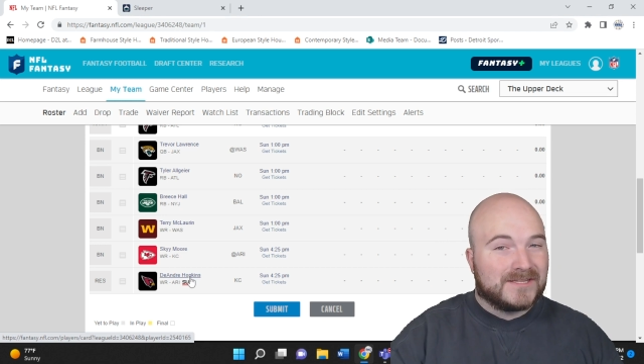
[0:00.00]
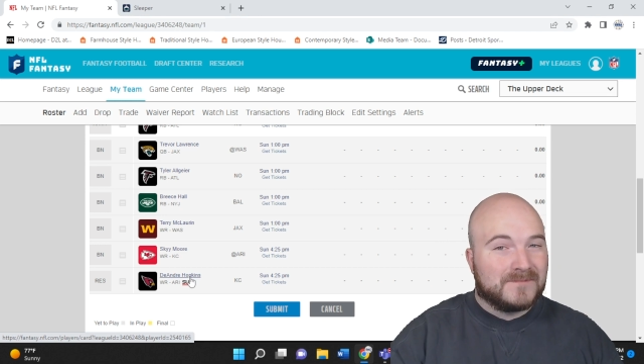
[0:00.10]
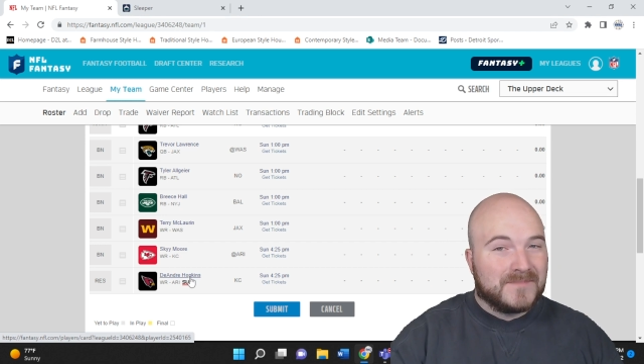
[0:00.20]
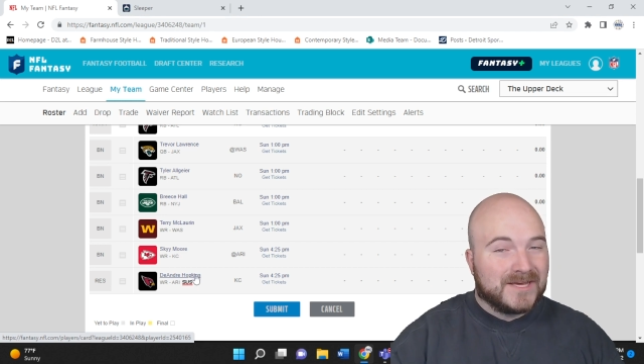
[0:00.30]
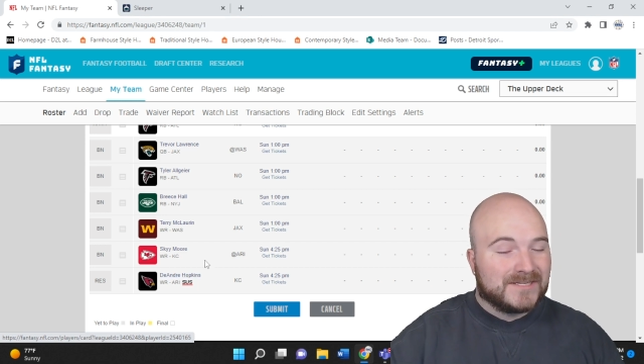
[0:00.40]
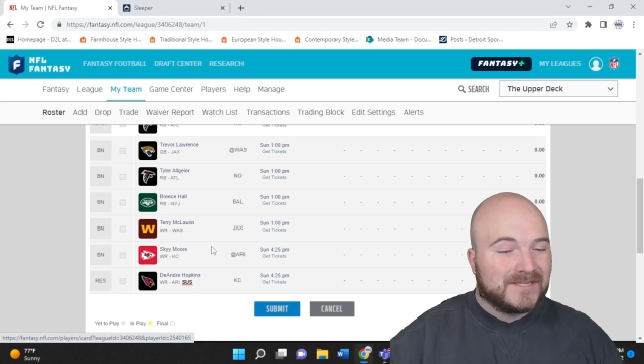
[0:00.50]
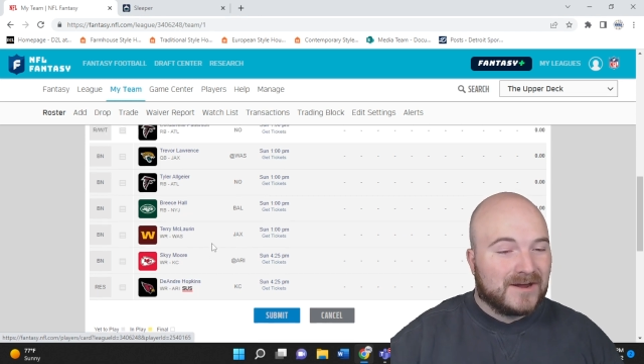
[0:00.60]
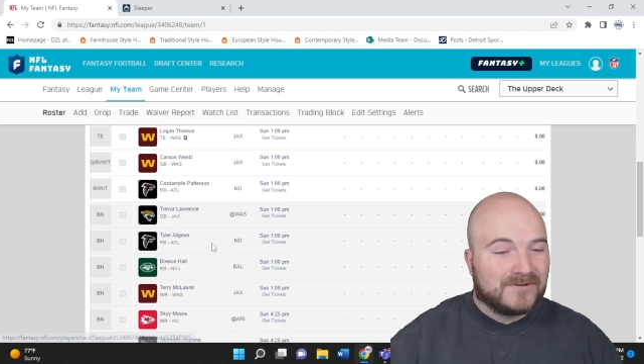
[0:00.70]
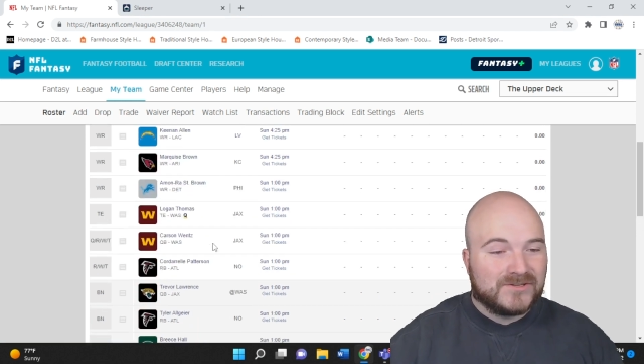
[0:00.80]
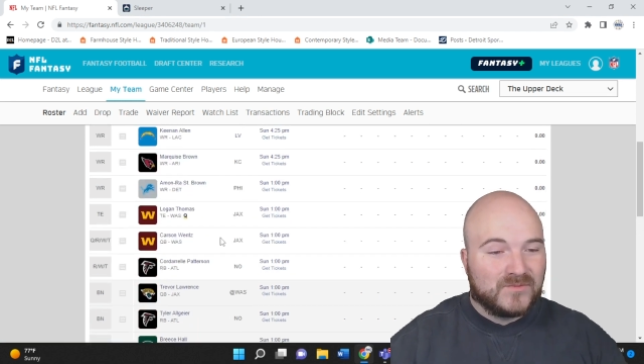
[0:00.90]
mix
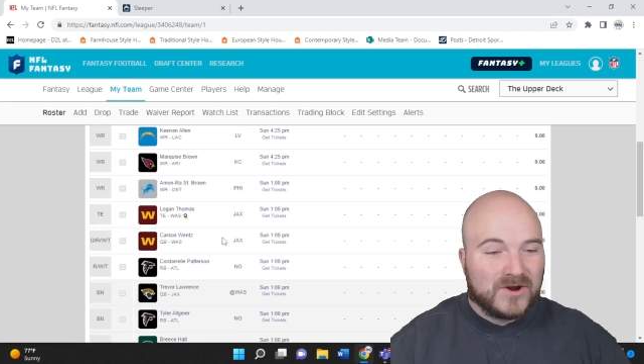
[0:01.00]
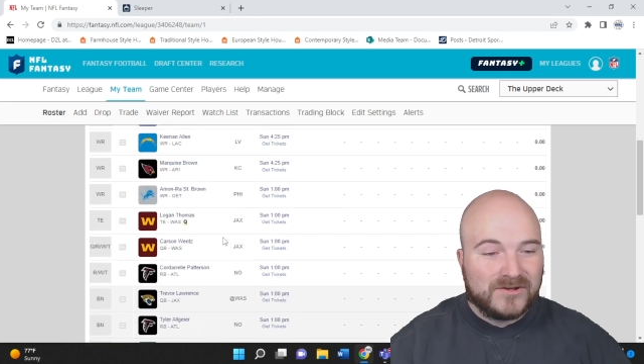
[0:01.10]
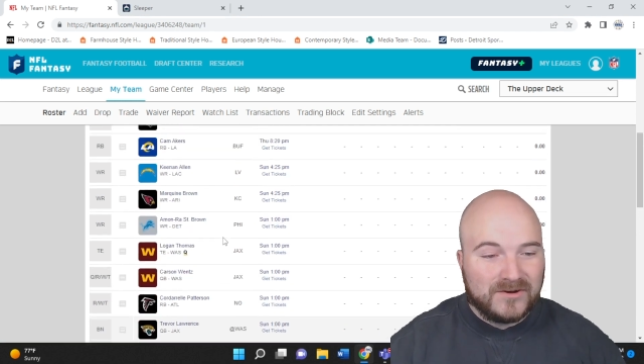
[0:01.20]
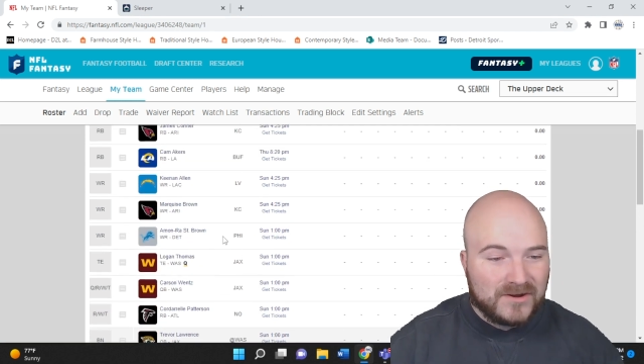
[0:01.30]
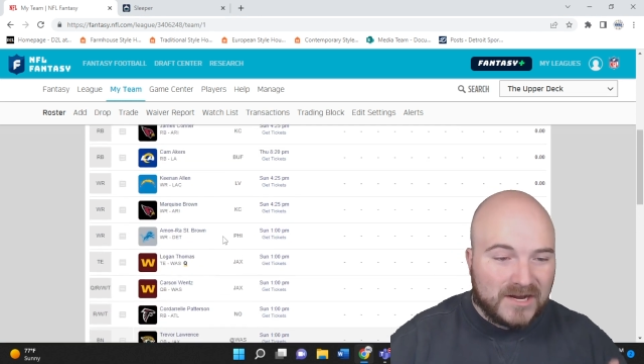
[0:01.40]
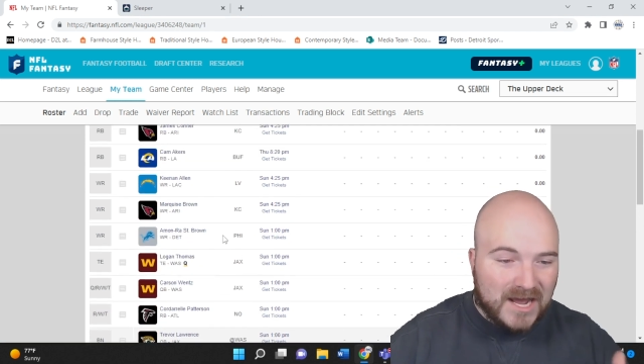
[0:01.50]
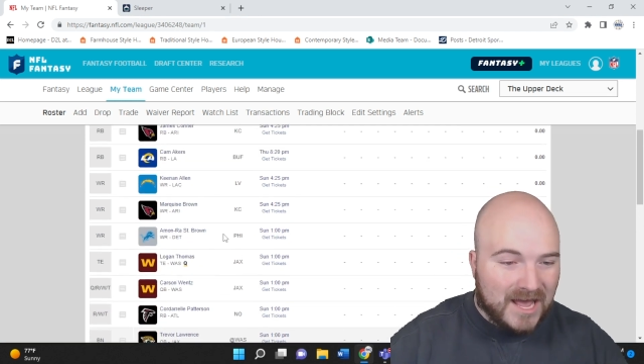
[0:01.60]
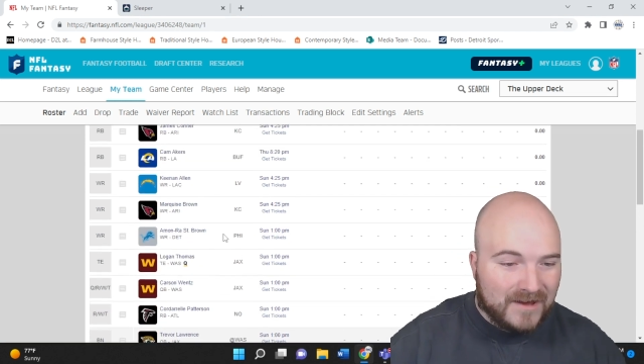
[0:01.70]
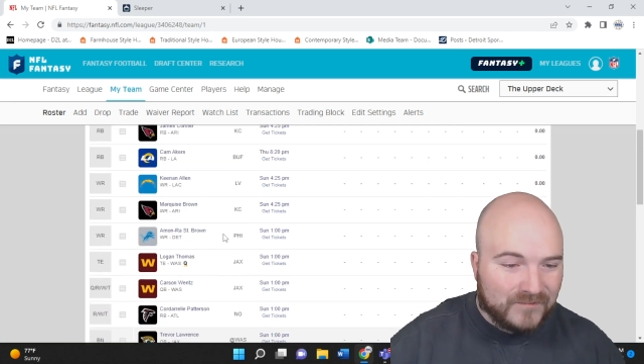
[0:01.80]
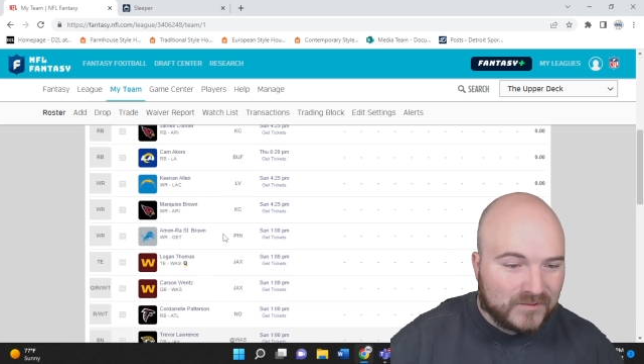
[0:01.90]
there to where you're going to
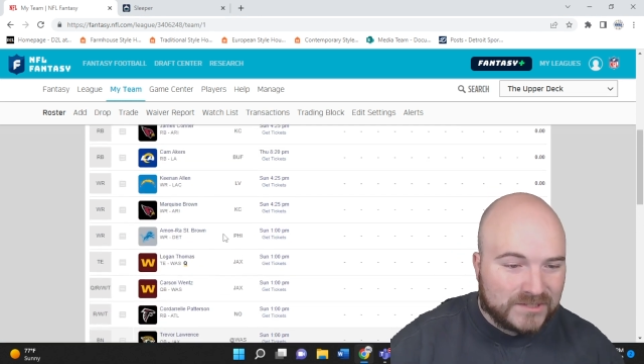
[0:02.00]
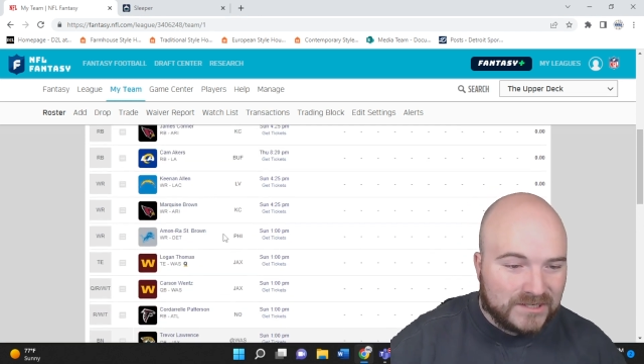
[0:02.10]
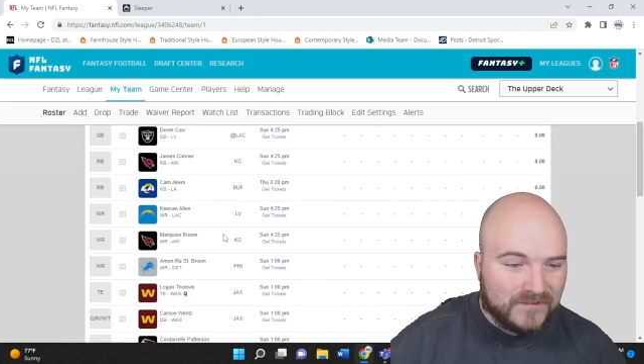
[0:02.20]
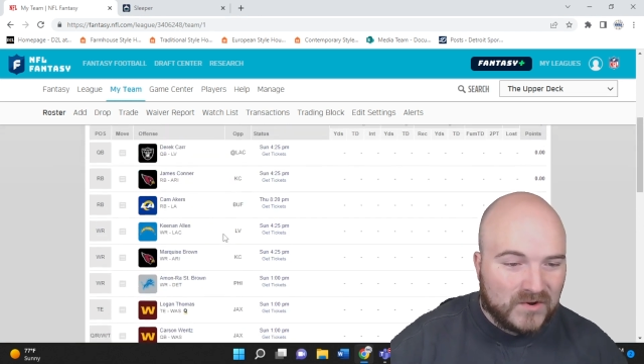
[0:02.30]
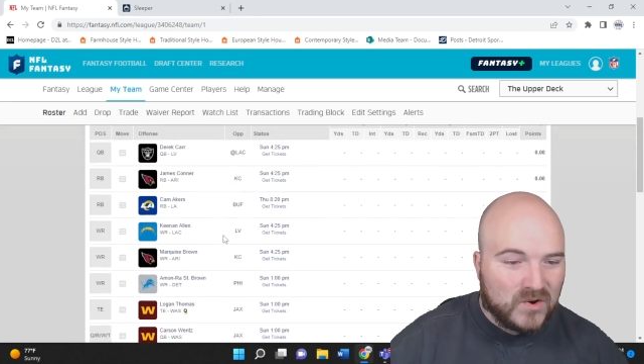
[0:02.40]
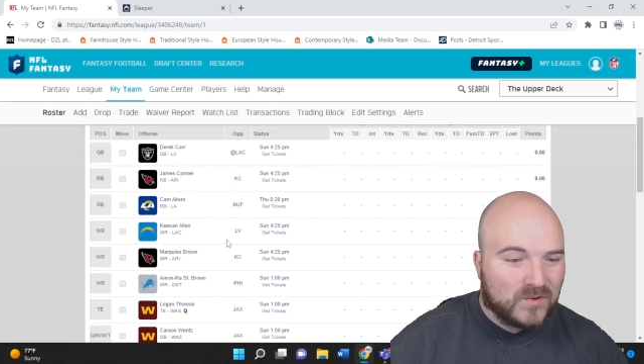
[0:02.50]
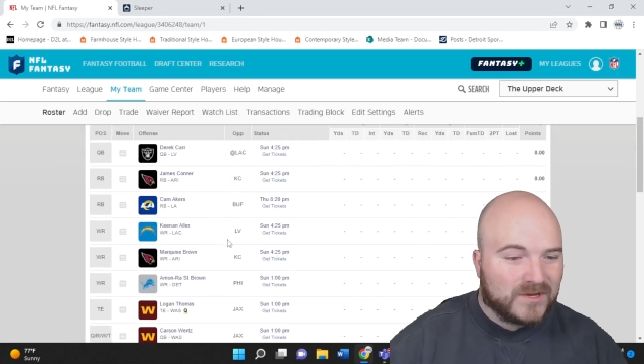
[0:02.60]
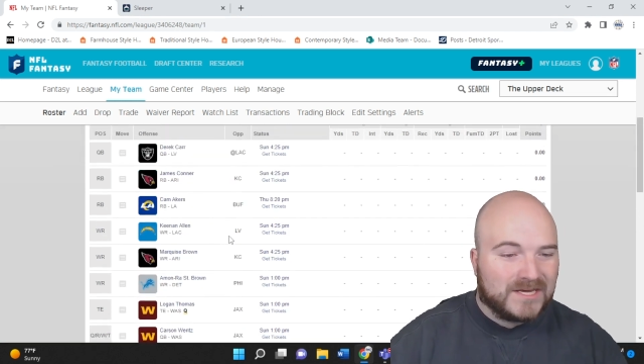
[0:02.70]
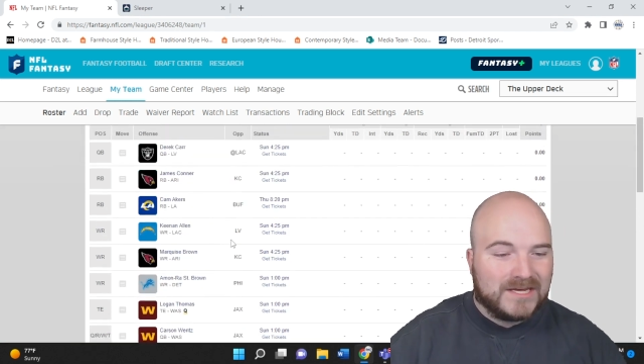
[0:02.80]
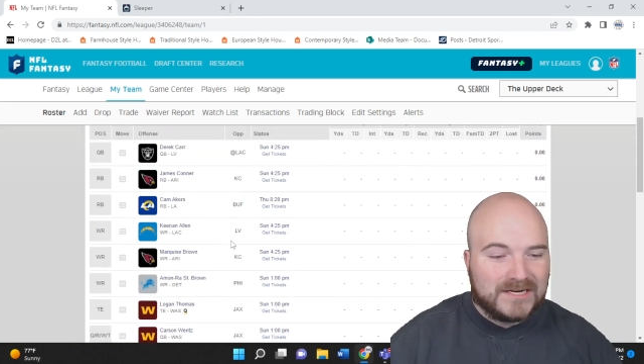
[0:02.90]
have a receiving core with
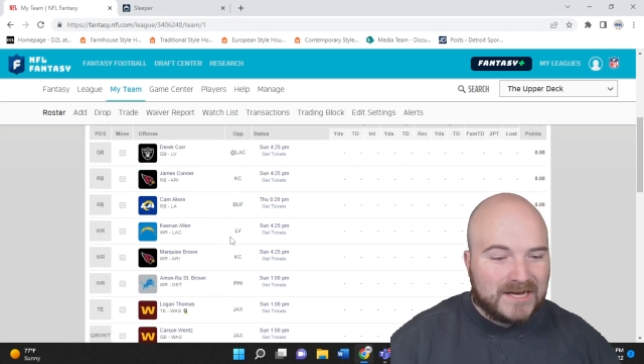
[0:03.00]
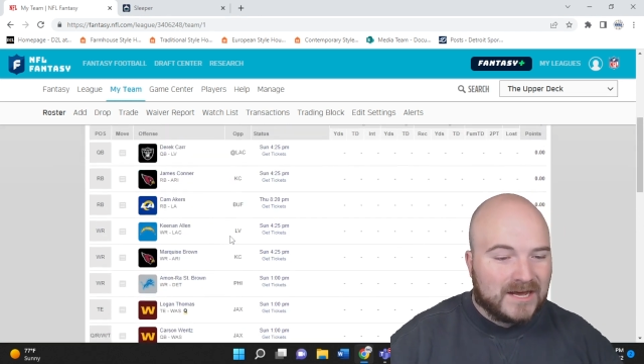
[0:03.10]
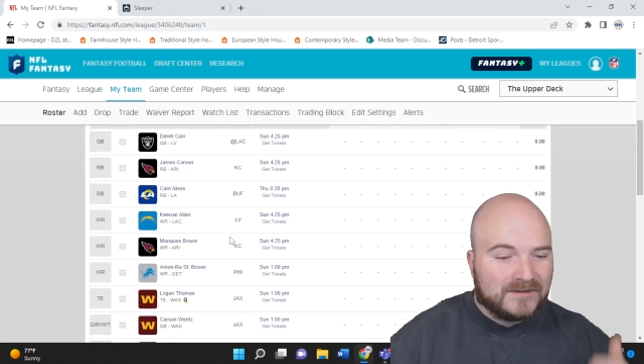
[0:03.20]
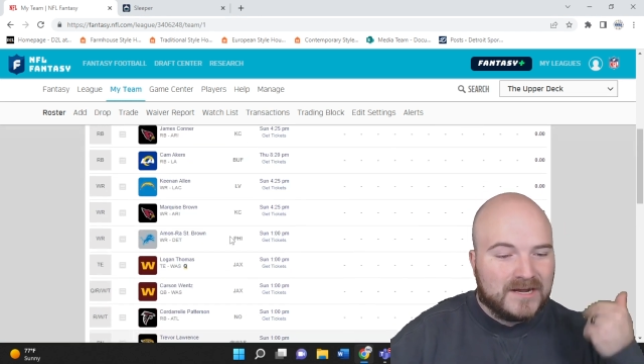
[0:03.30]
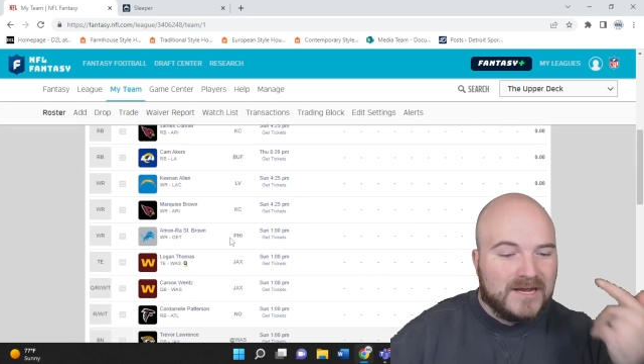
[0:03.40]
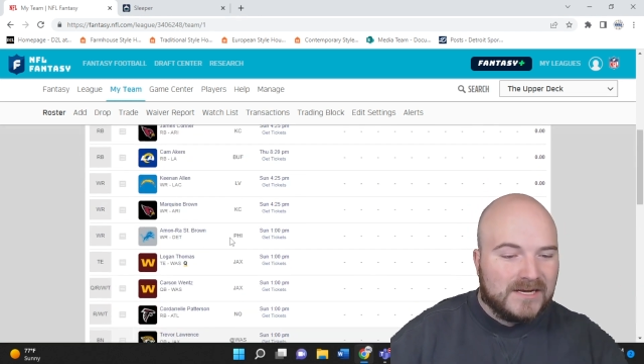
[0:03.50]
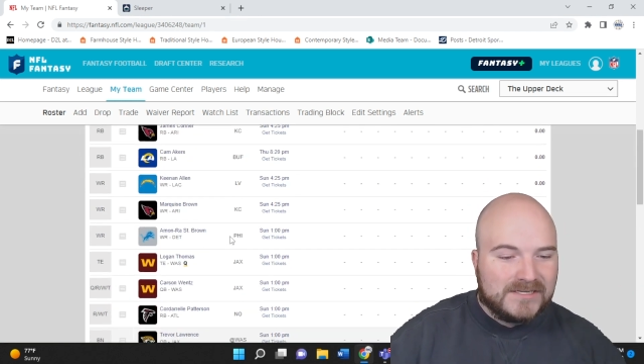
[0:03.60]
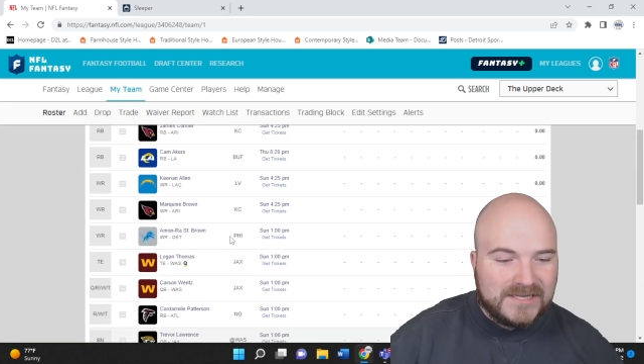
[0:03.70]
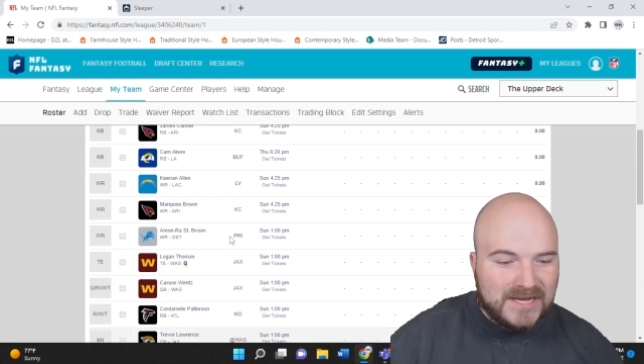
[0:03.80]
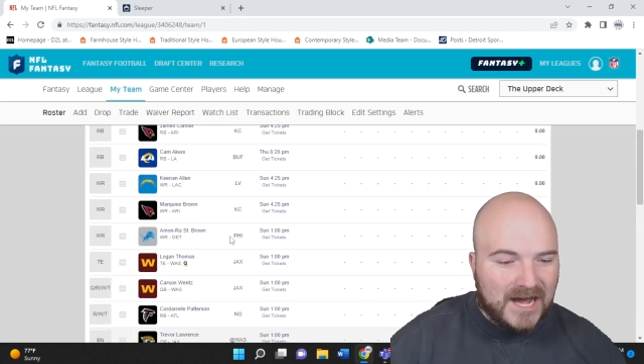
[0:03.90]
Keenan Allen,
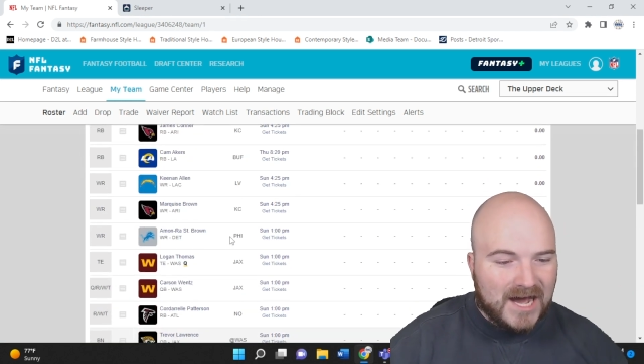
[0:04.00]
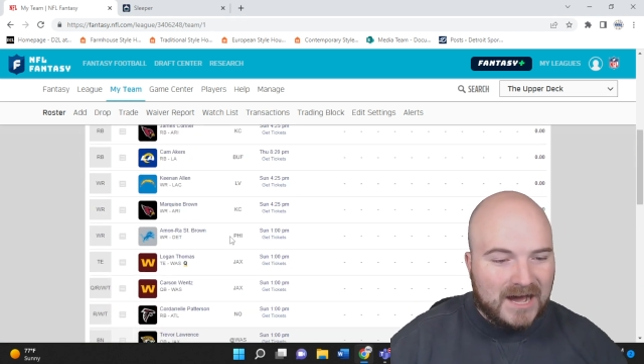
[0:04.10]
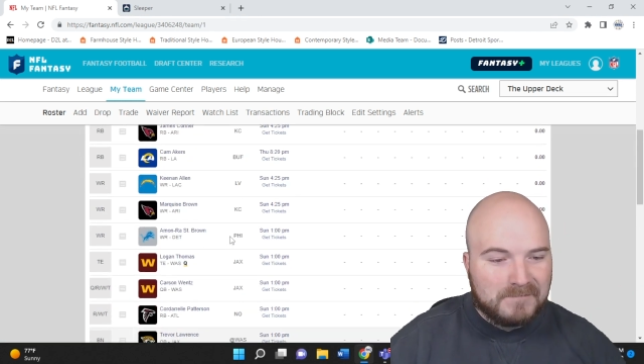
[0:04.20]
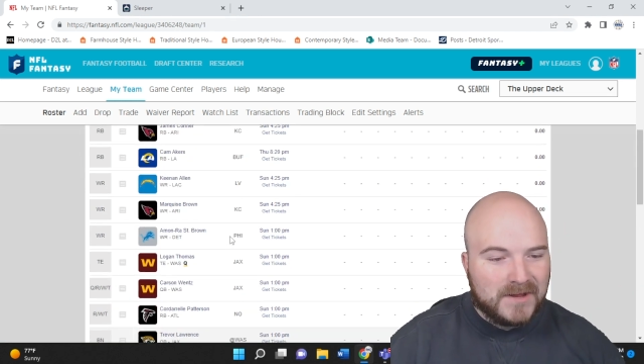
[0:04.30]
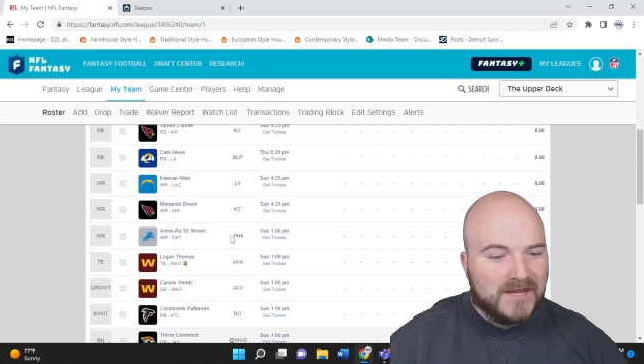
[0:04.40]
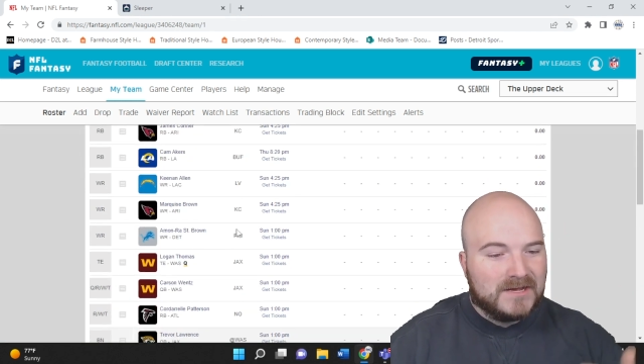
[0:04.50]
D-Hop,